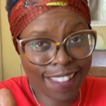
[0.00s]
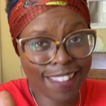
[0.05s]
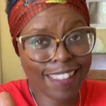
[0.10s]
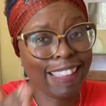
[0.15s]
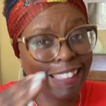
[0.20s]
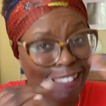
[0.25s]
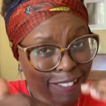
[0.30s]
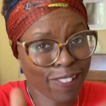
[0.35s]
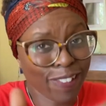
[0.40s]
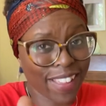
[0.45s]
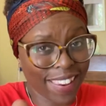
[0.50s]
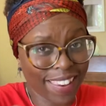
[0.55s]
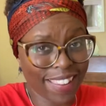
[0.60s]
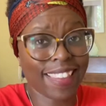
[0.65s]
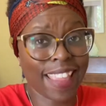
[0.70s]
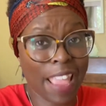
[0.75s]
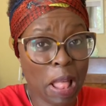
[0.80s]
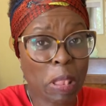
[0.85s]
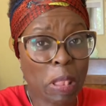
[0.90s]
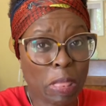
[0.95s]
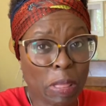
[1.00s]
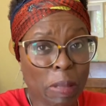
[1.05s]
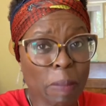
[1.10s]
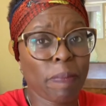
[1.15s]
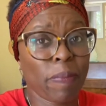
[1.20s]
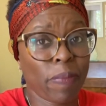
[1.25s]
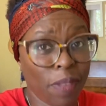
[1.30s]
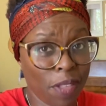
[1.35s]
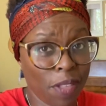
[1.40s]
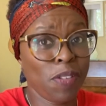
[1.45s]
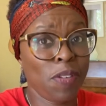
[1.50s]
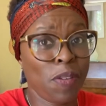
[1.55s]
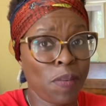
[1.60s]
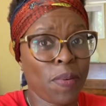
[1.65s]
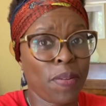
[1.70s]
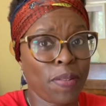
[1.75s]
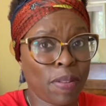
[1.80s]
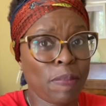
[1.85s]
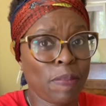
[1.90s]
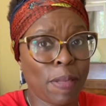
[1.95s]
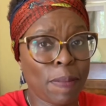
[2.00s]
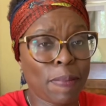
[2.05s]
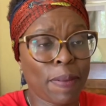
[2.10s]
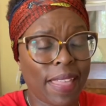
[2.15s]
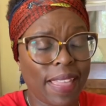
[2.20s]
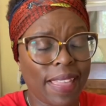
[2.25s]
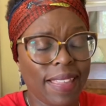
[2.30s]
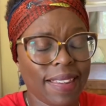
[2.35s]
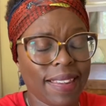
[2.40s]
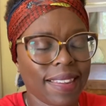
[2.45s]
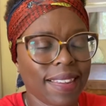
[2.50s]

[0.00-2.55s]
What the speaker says: You got to tell them you want to be paid.